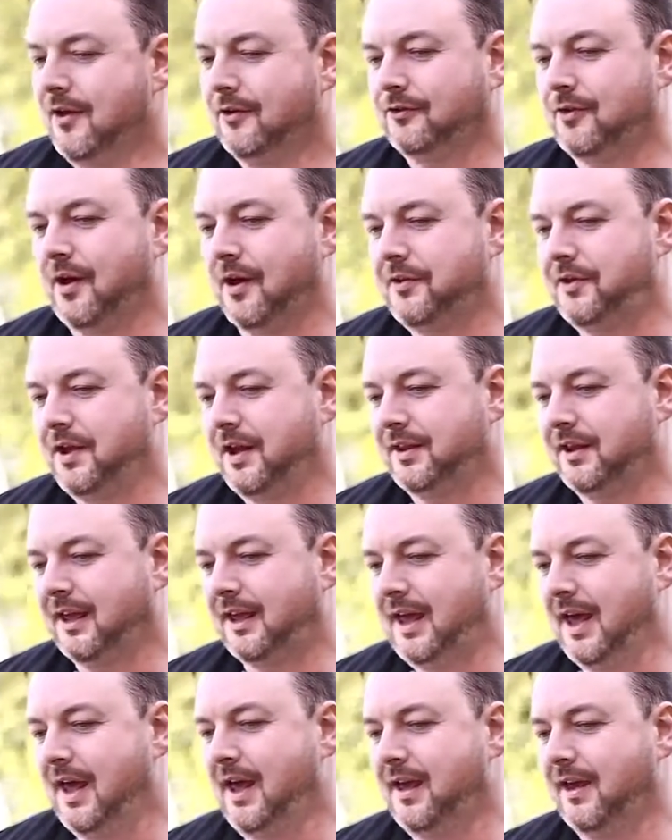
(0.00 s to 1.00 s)
So I think the
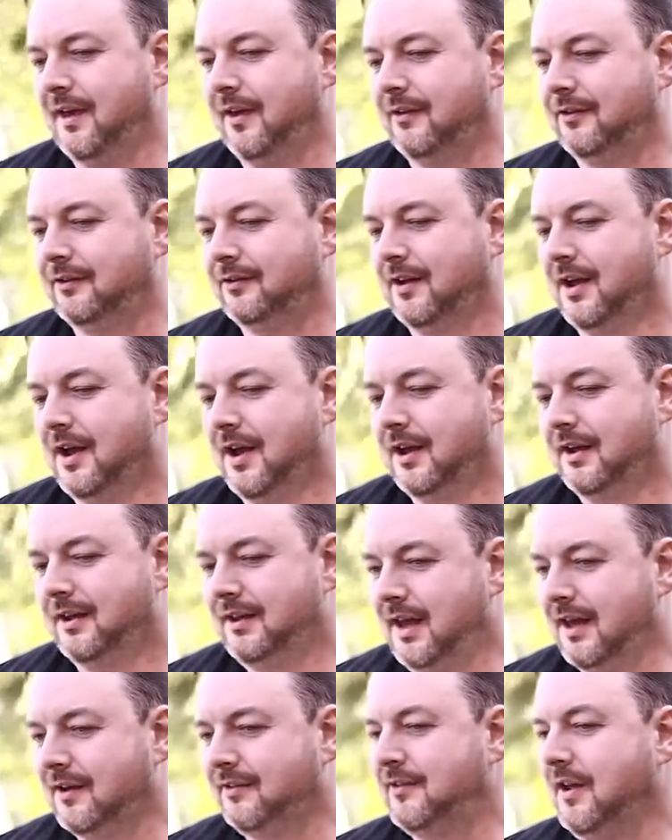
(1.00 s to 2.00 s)
key is,
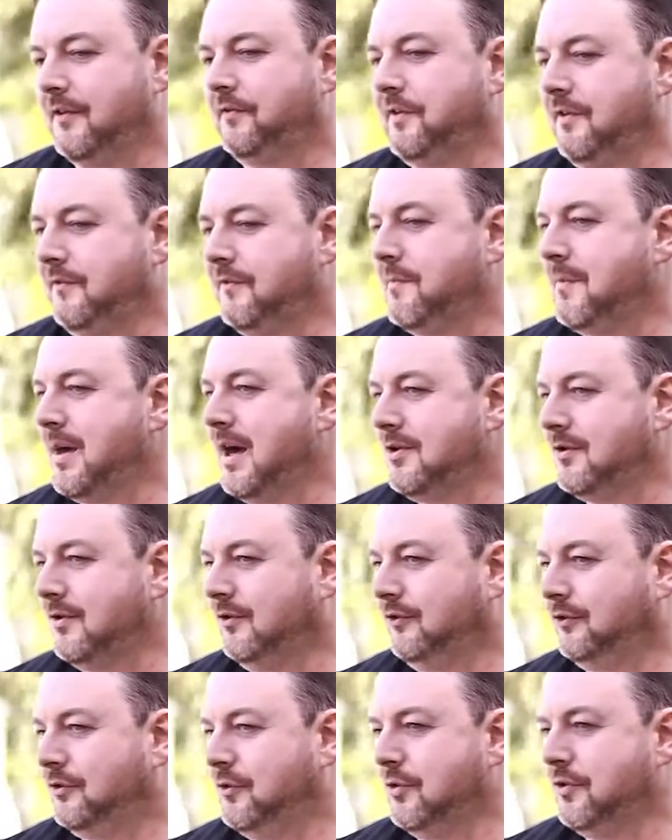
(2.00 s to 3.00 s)
yes, definitely information
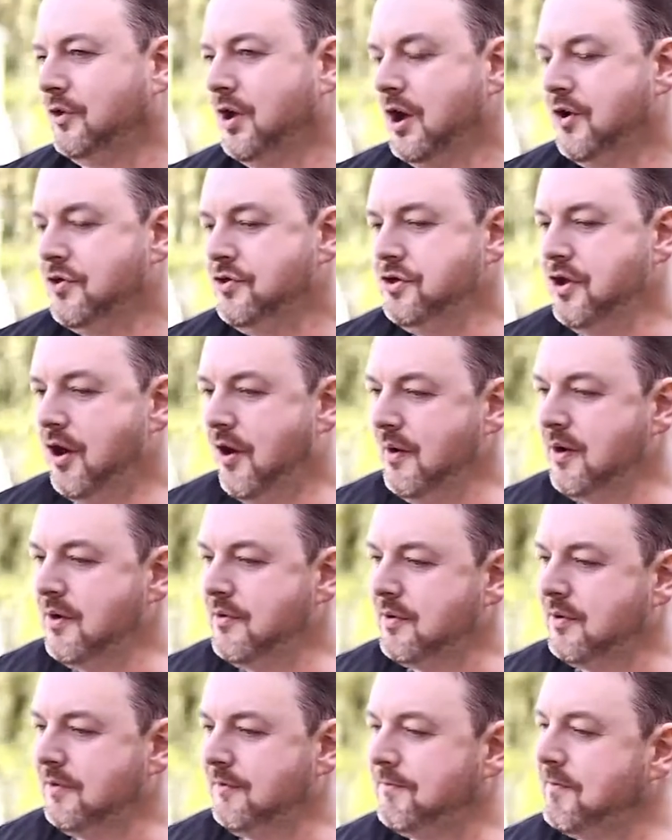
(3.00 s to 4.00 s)
is good. Knowing
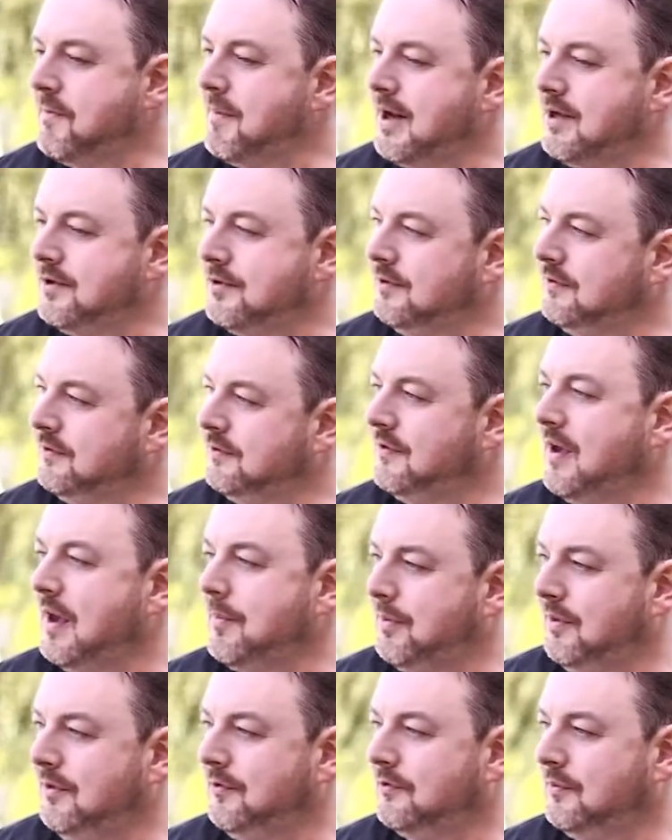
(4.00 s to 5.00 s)
what information to
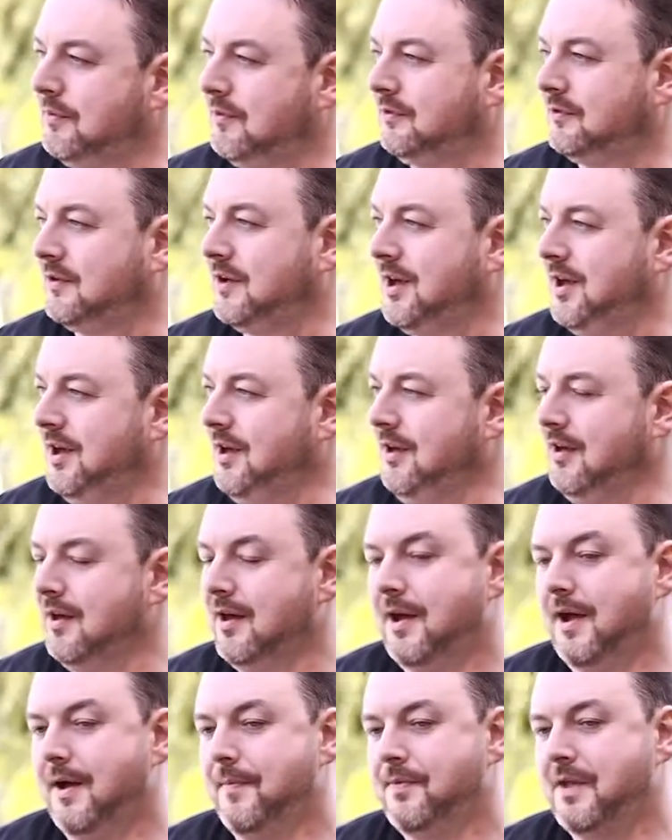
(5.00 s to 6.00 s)
tap into is key.
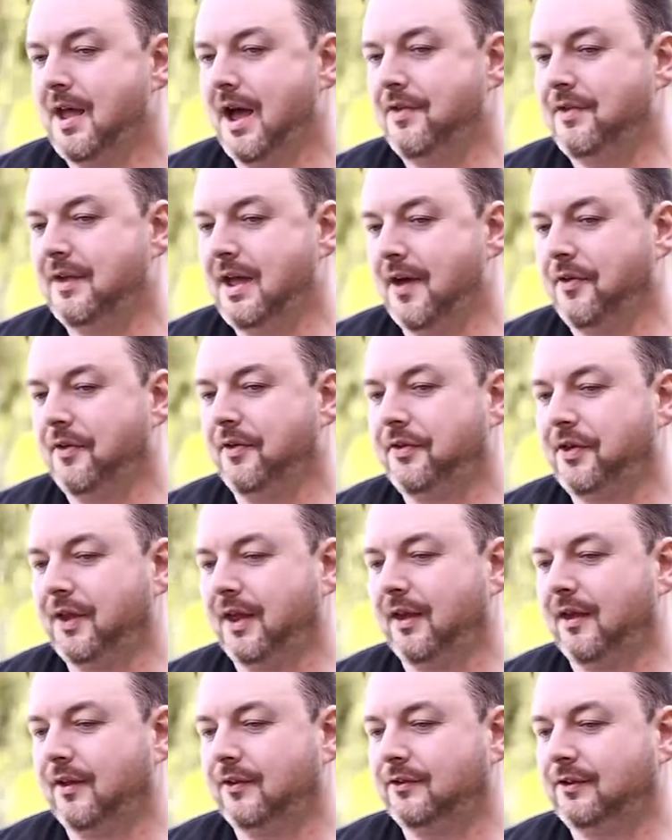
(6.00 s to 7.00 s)
And the other thing
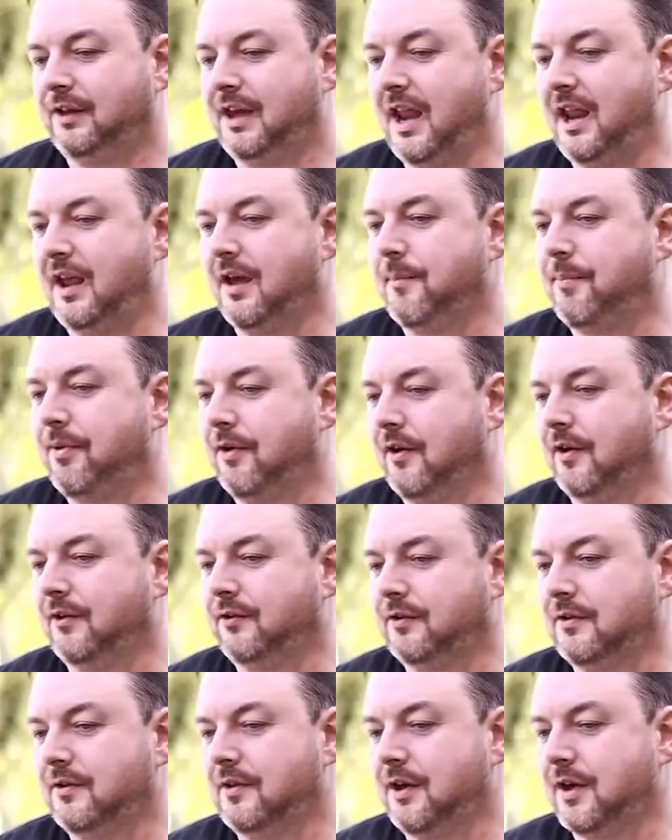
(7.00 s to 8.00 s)
is getting a
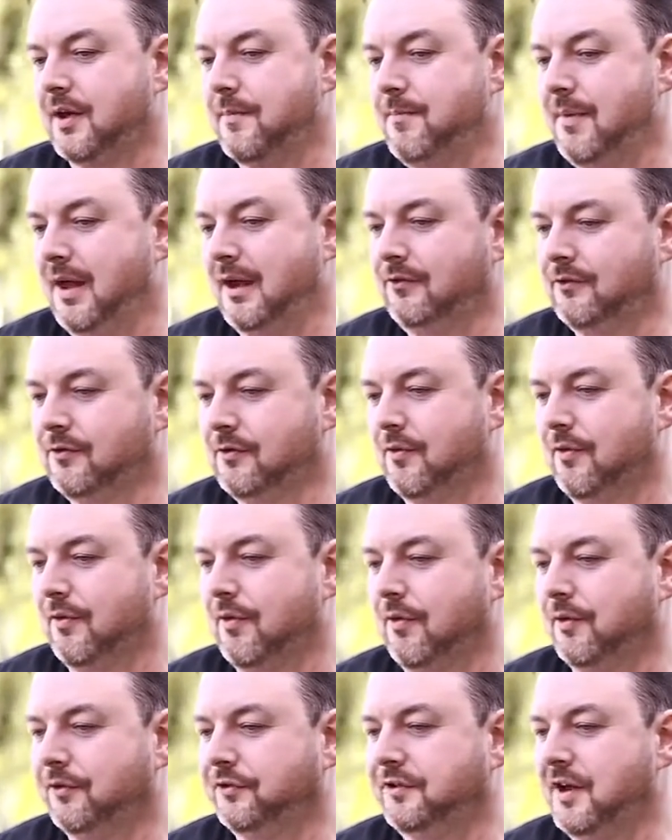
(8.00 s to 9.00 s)
person like a mentor
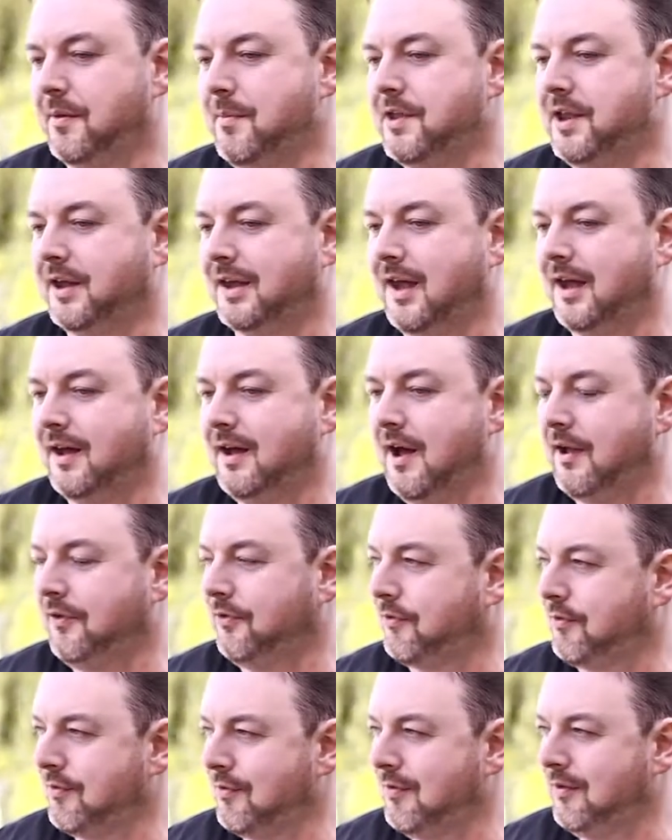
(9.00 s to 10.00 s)
or someone that can cut
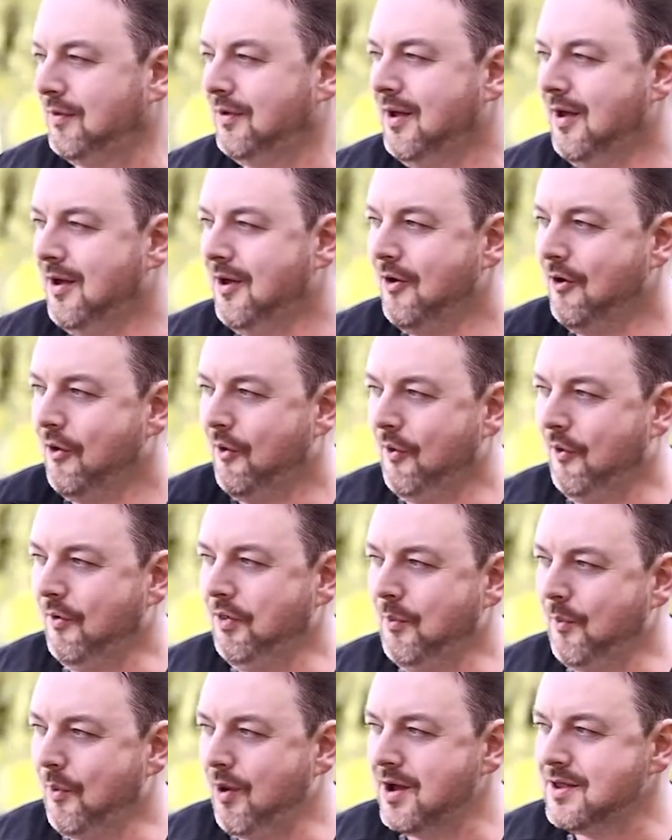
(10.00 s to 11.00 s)
through all
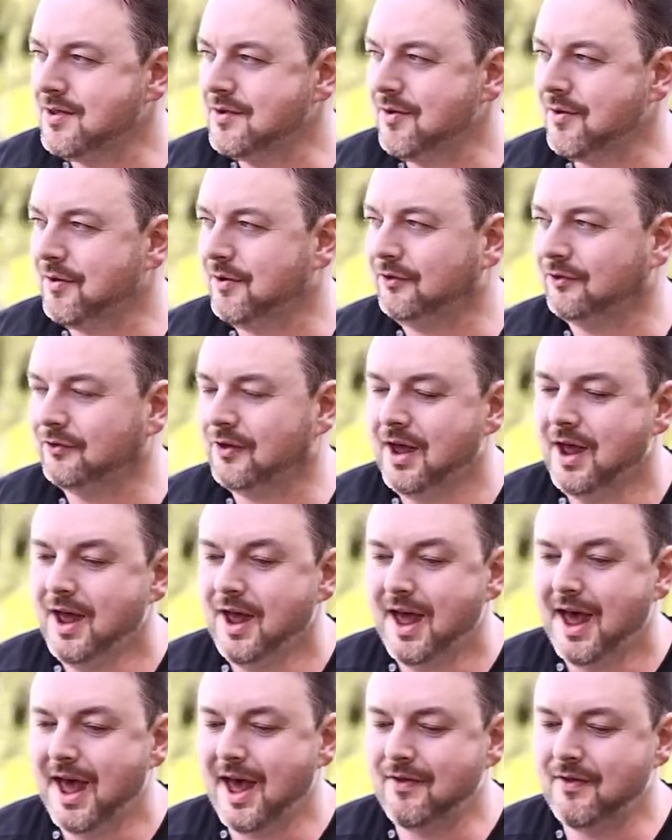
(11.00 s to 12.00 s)
the white noise
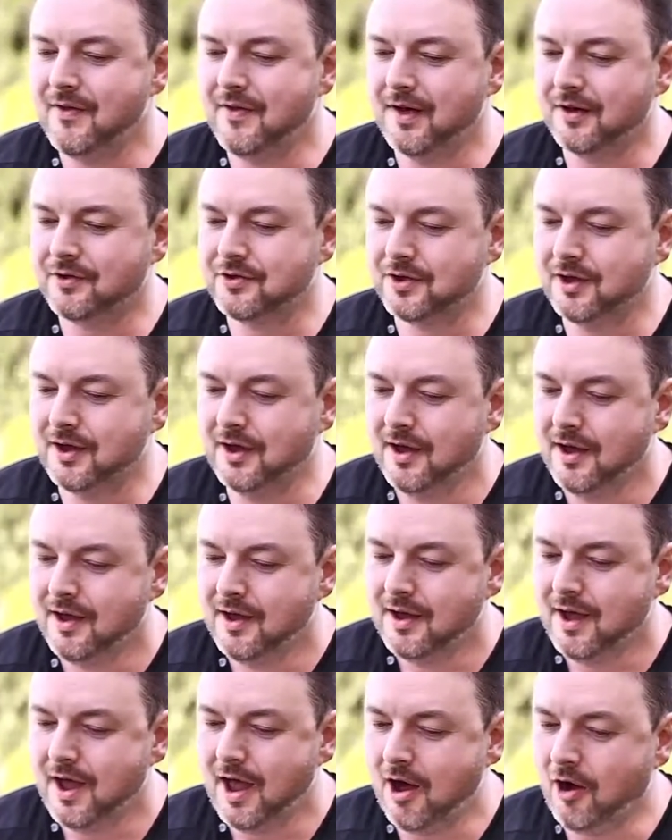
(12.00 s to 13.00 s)
and then actually
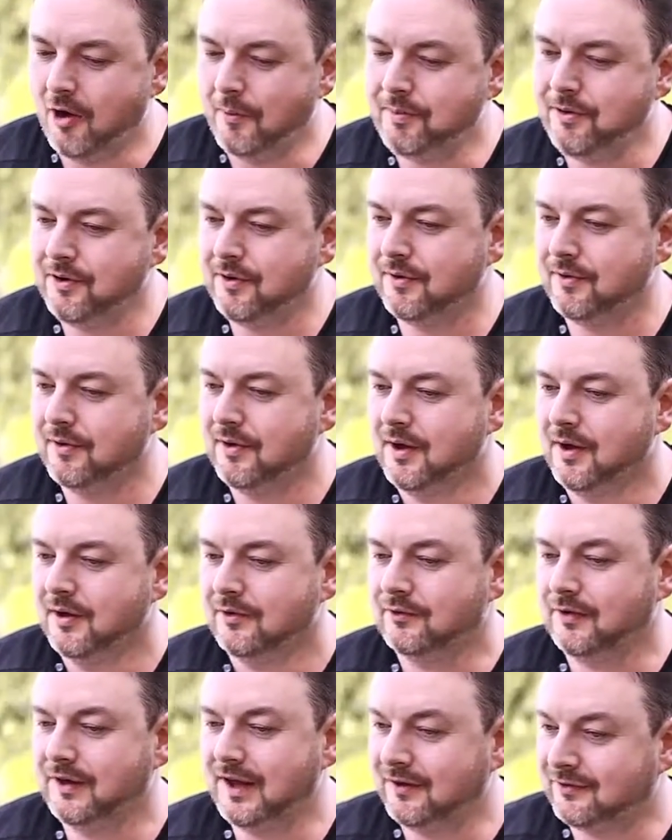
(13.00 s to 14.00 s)
help you
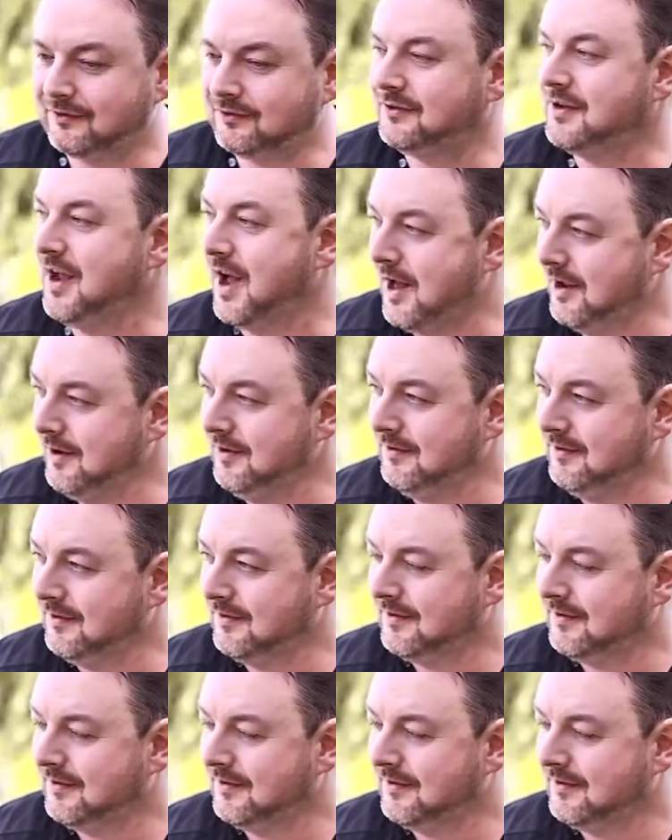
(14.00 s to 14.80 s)
to get started,